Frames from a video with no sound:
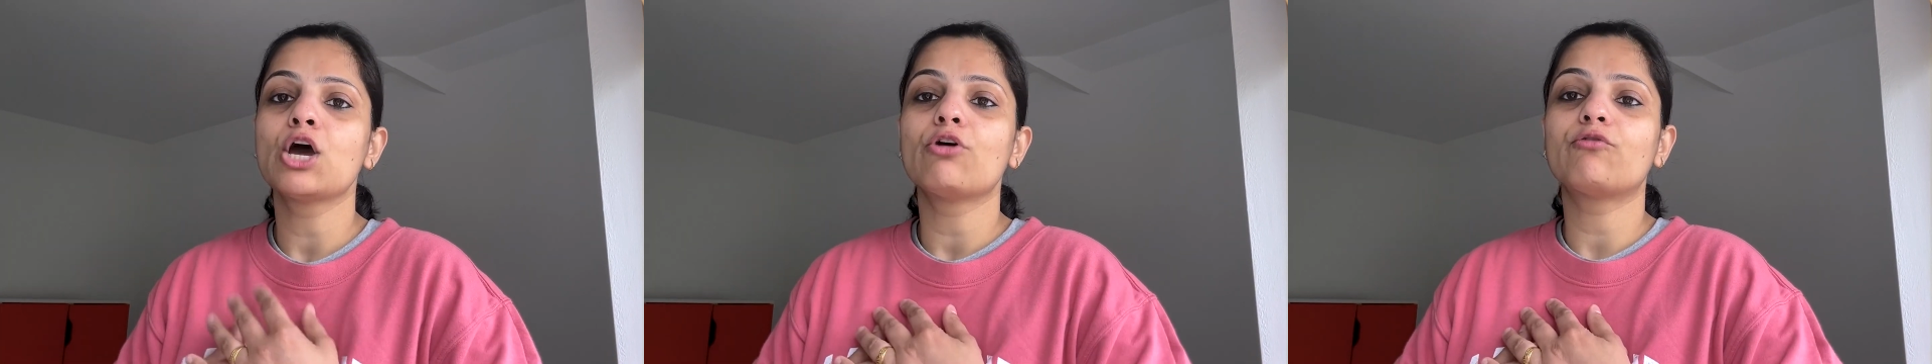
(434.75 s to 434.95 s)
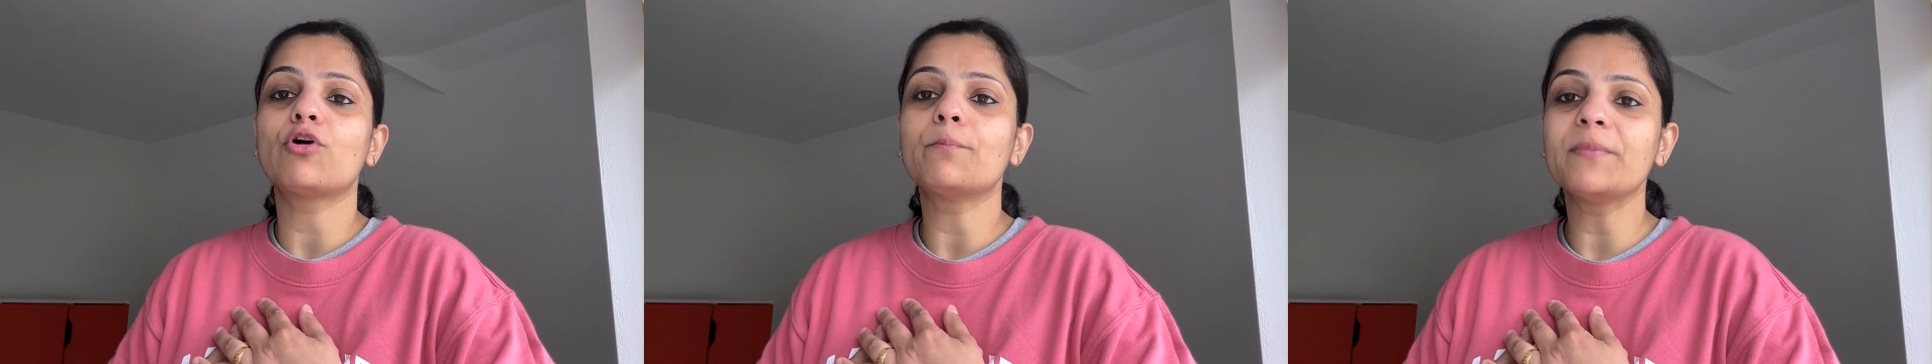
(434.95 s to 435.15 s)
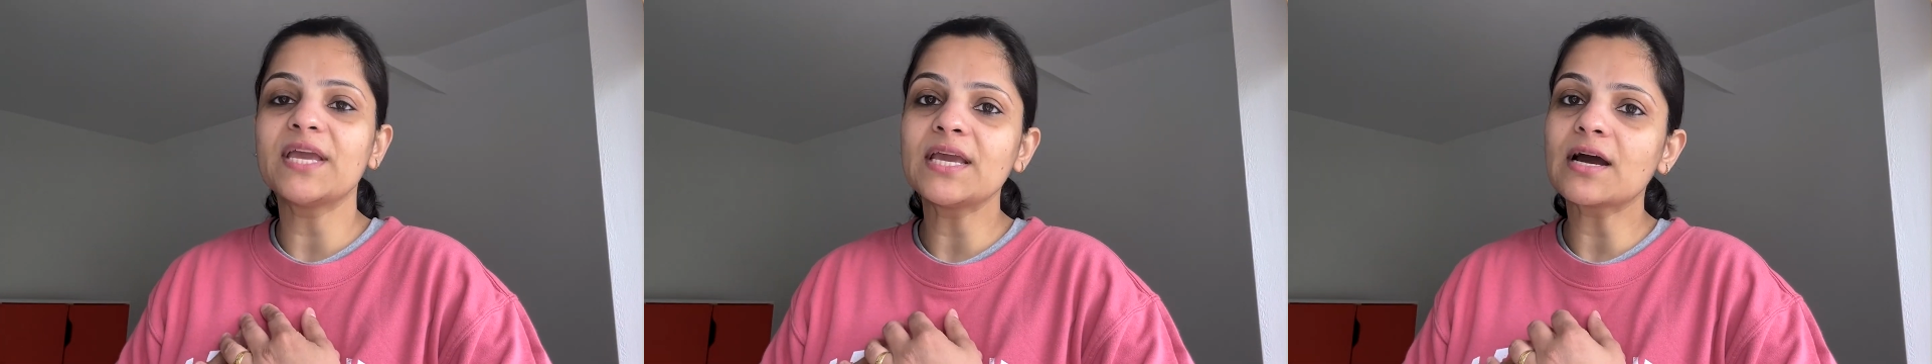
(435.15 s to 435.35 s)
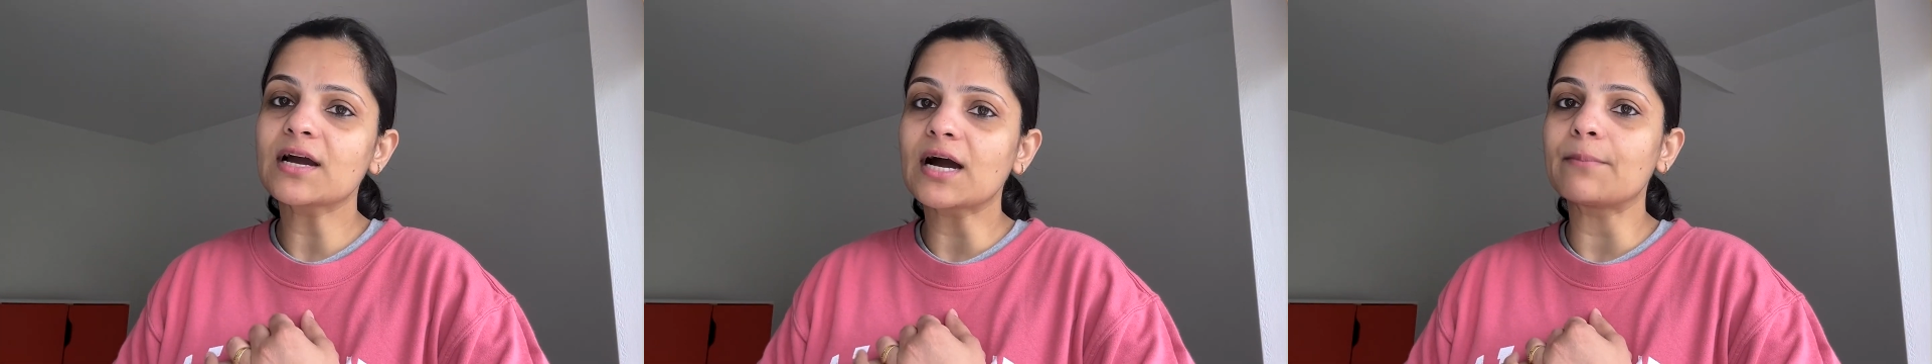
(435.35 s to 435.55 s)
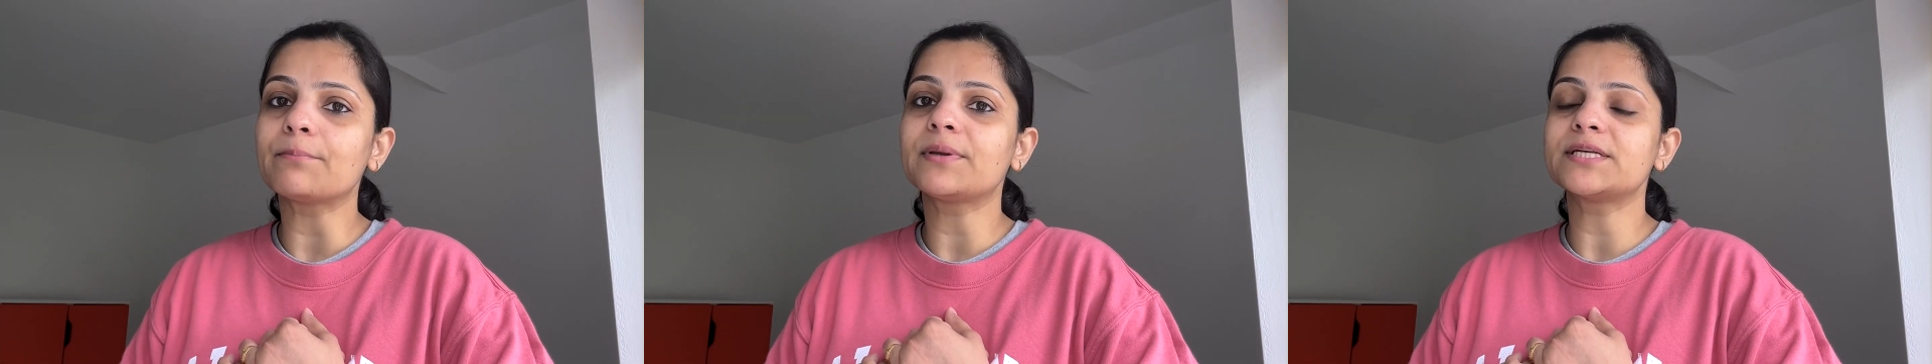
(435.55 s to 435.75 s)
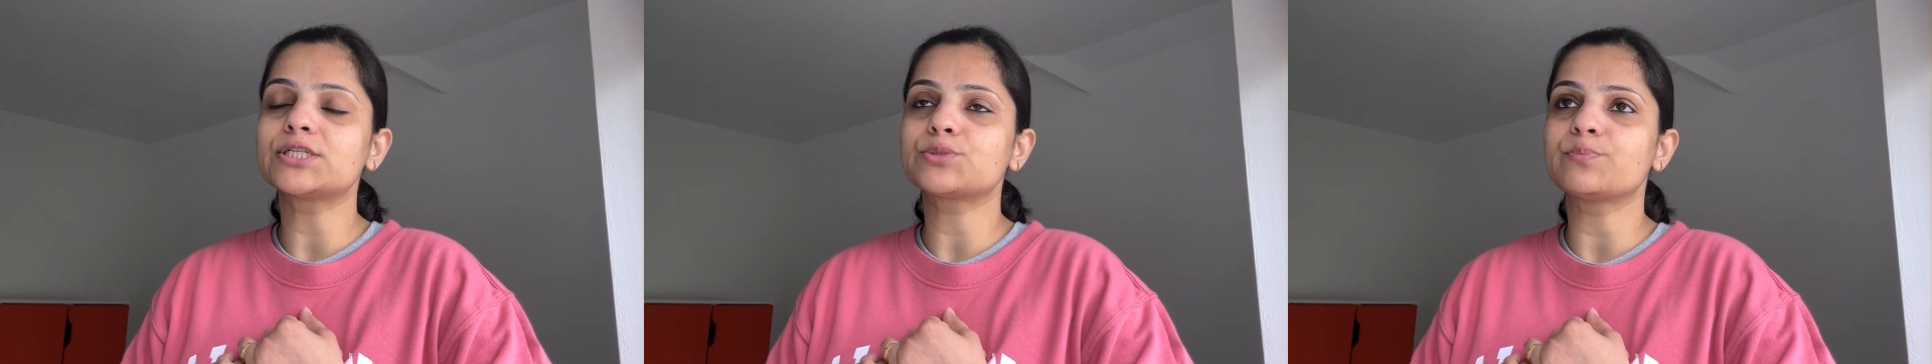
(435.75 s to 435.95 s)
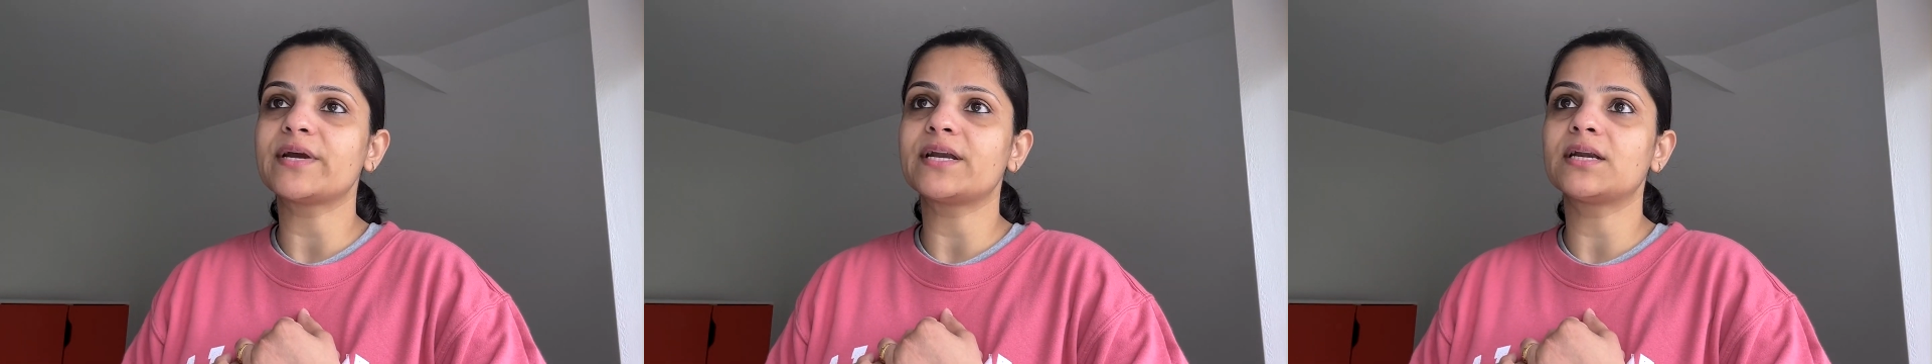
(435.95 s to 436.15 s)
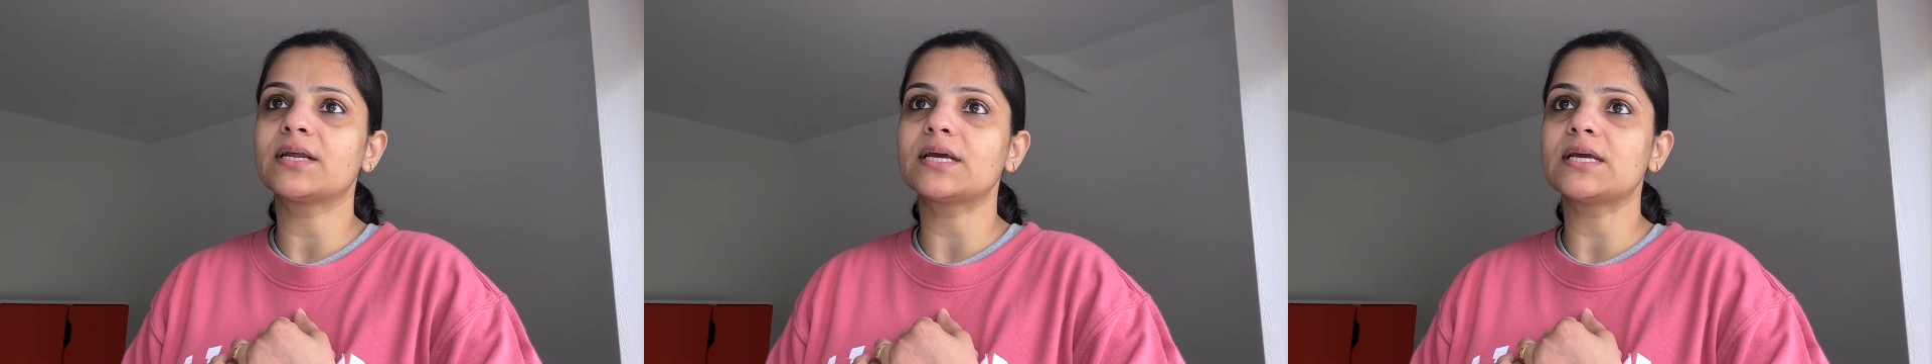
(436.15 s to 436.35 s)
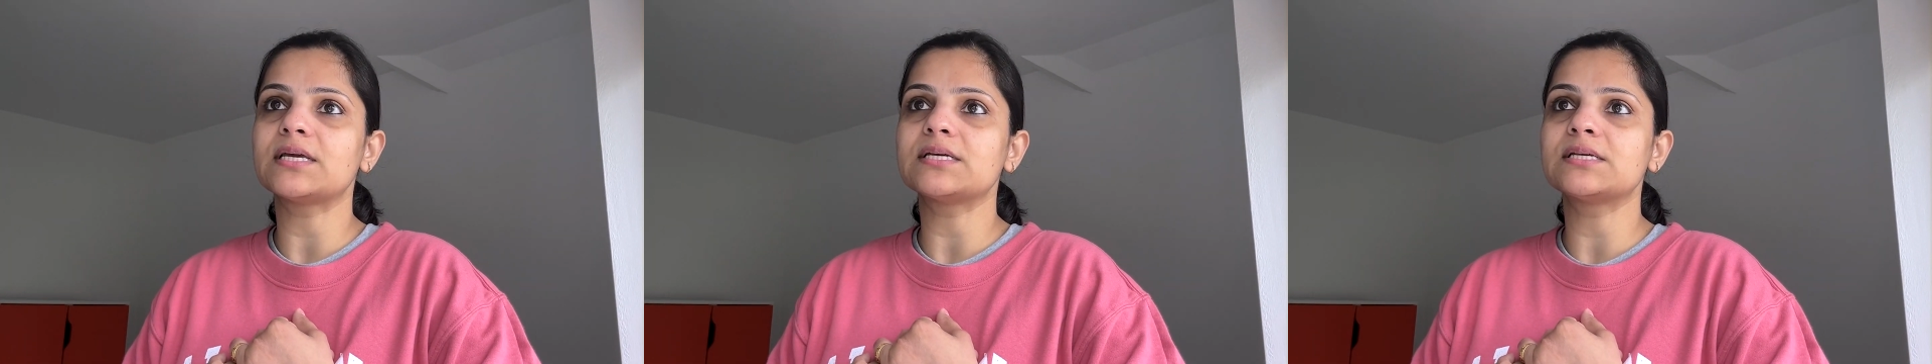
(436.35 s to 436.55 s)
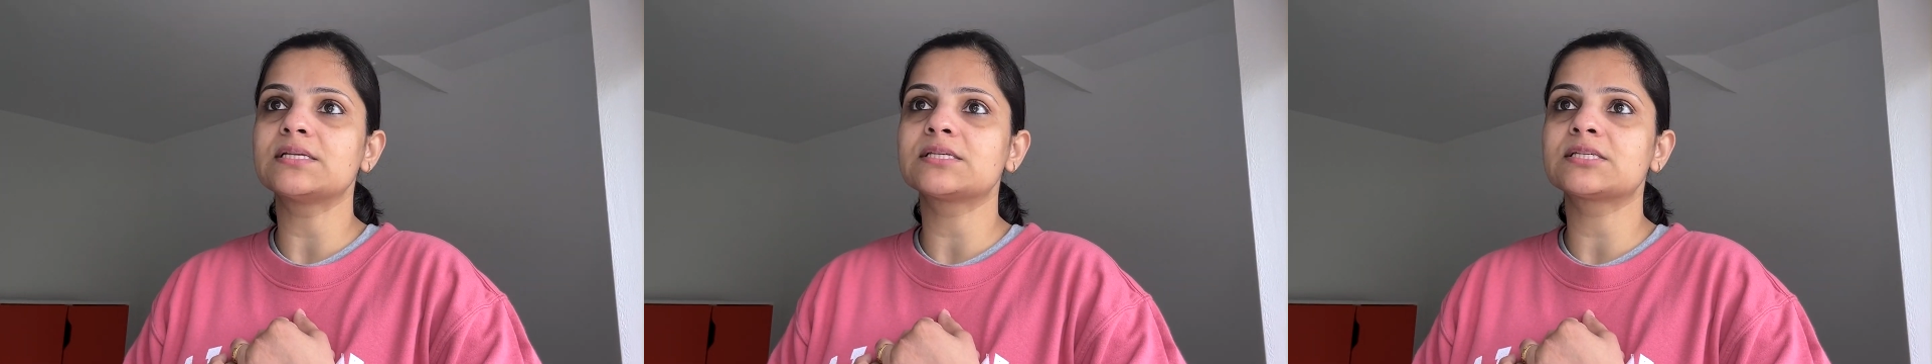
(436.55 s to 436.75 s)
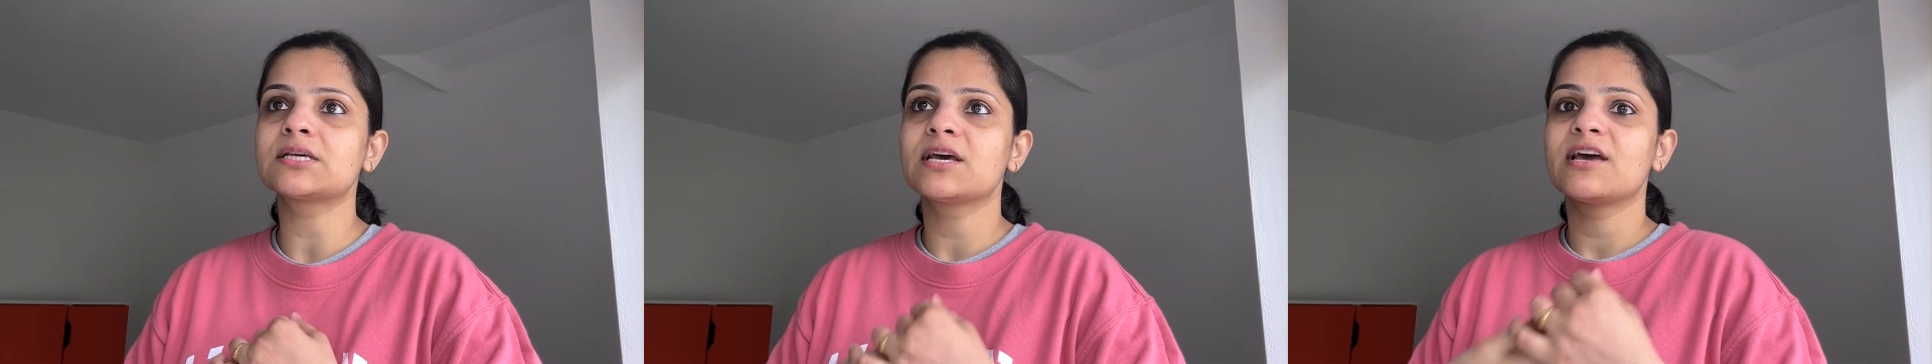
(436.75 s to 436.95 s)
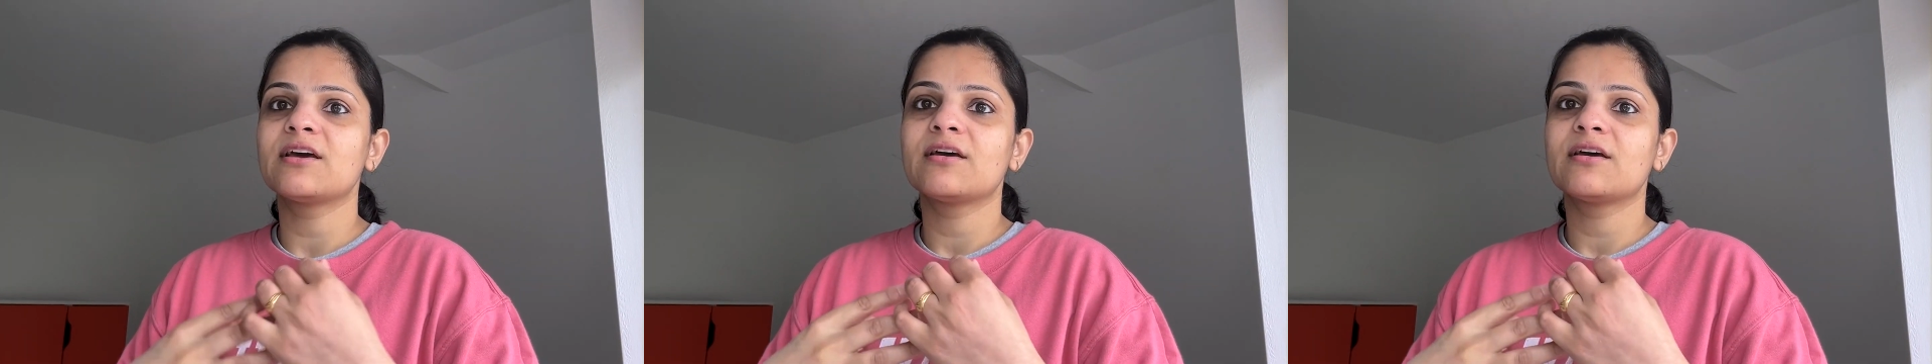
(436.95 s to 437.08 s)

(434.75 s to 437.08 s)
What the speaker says: For me, accomplishment is